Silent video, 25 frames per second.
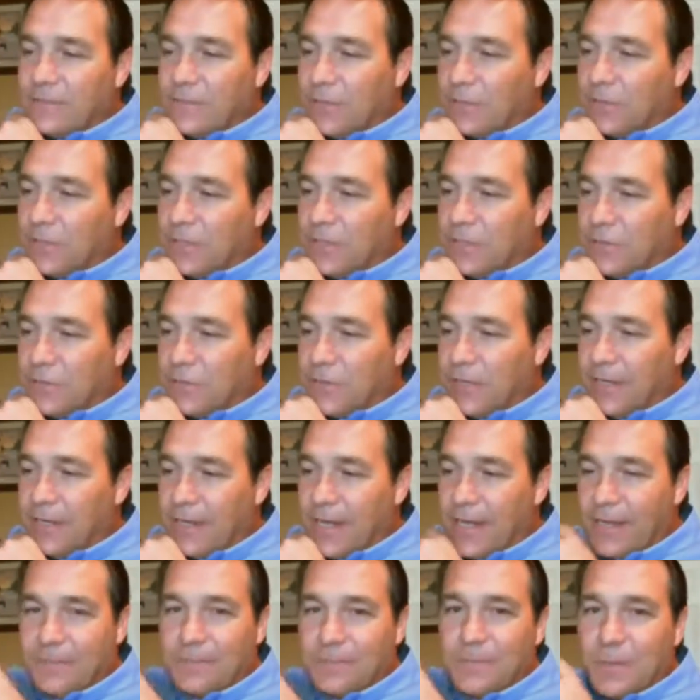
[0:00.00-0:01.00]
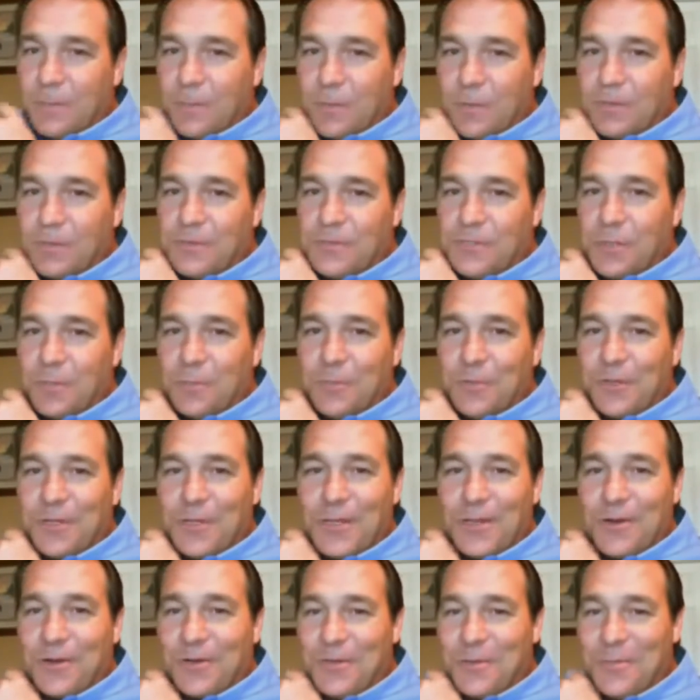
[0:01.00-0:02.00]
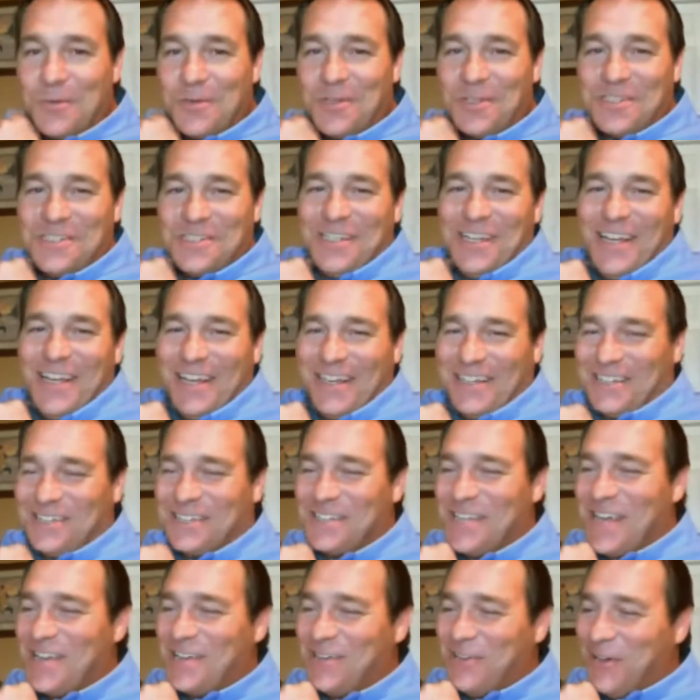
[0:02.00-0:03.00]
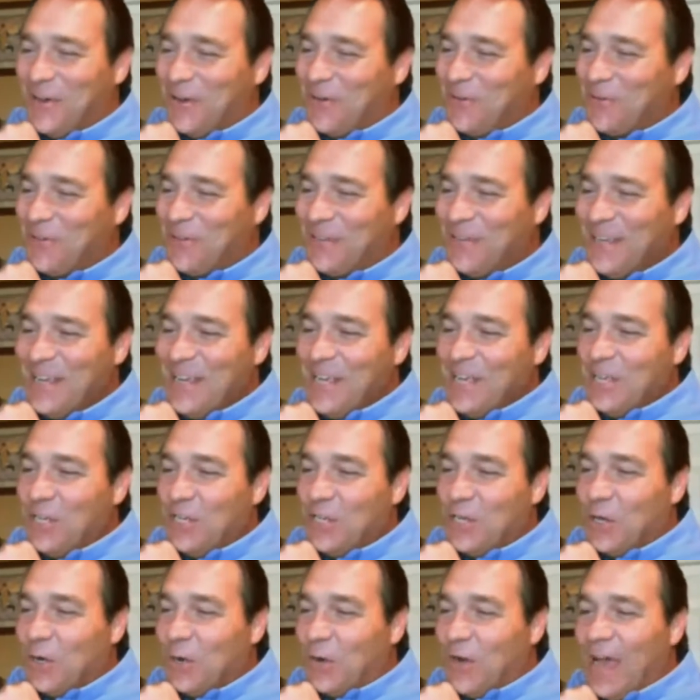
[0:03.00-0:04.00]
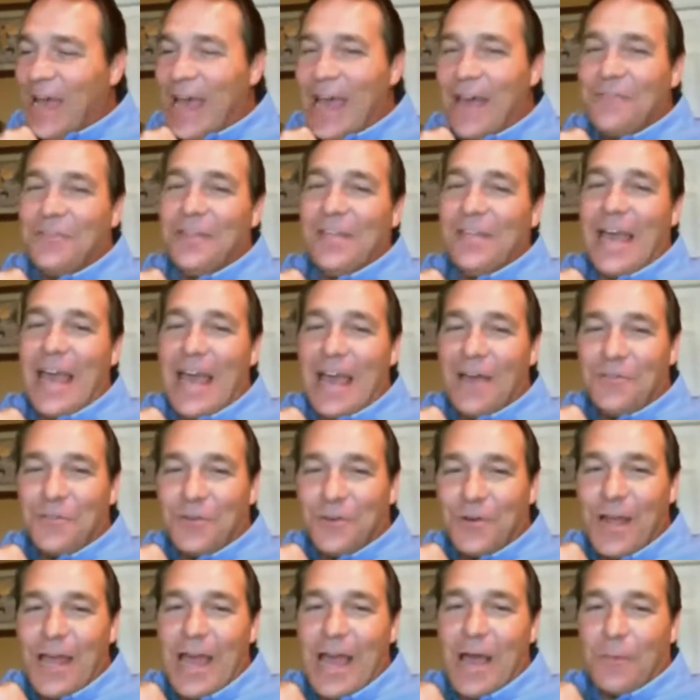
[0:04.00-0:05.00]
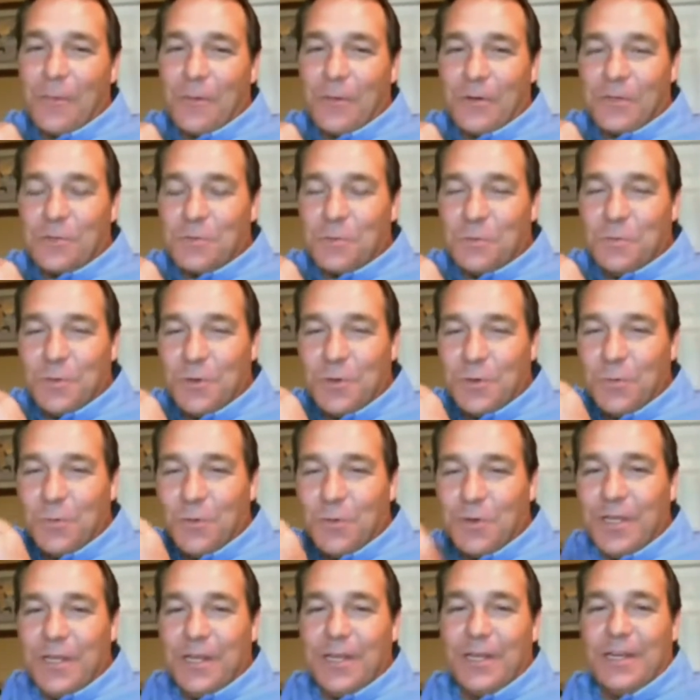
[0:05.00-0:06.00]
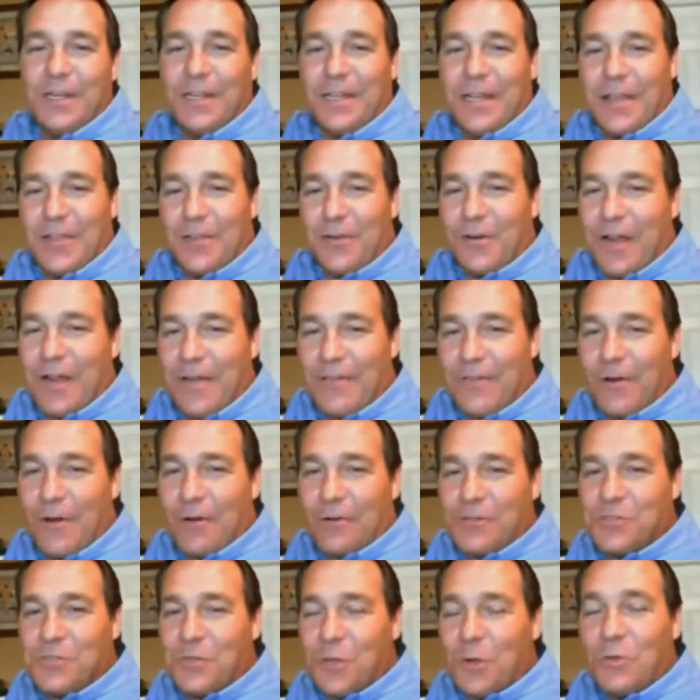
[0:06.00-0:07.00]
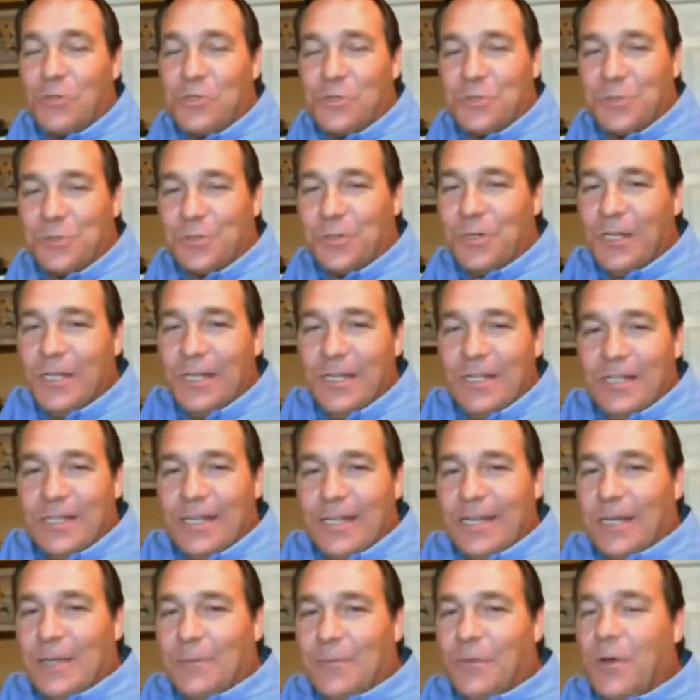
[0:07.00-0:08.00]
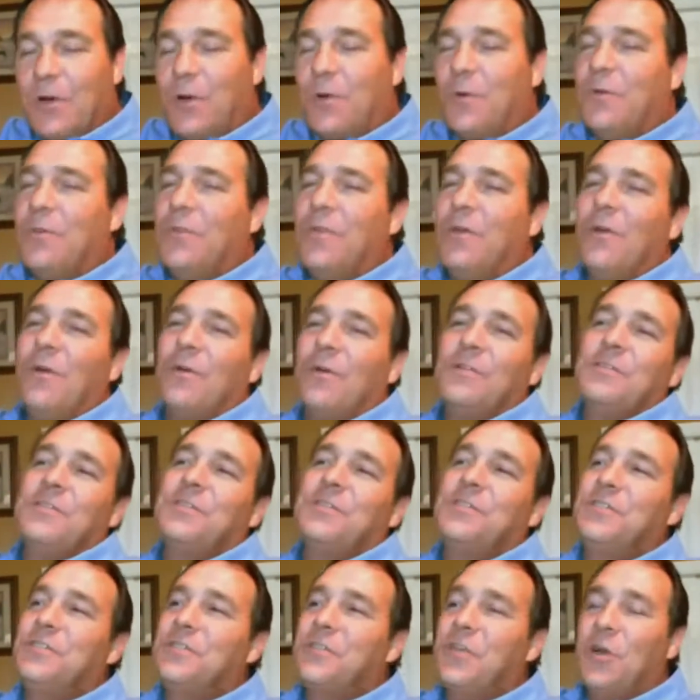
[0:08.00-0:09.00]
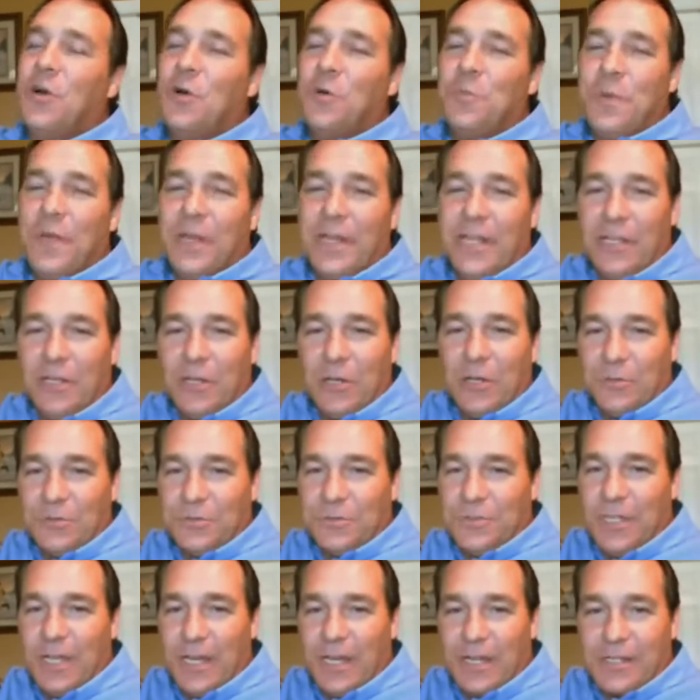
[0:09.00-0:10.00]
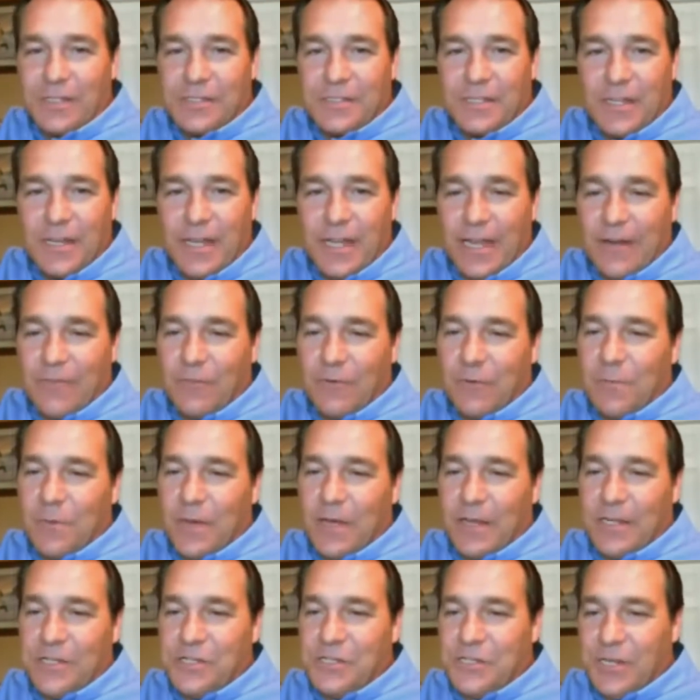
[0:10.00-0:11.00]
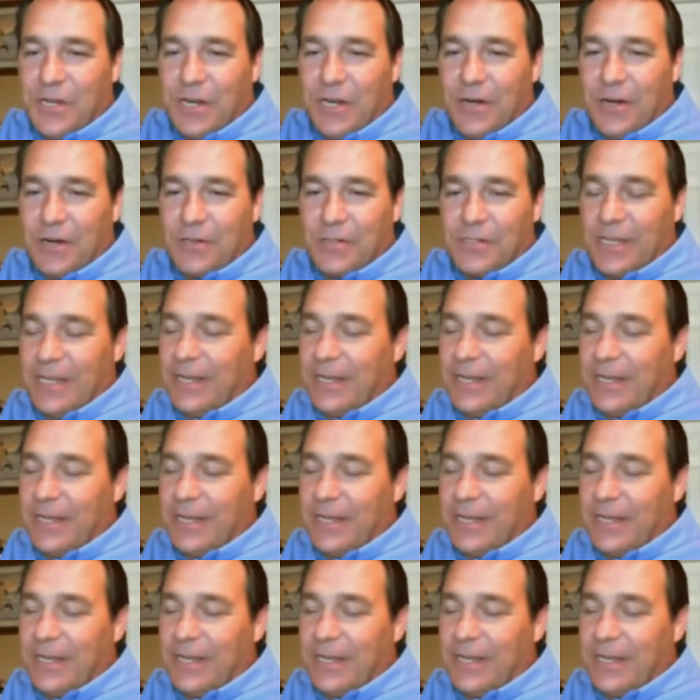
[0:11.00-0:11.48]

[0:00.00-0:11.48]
totally agree, and I'm going to jump the gun on you because I know that at the after hours when we're getting together and having our social, there are just so many golden nuggets that everybody shares.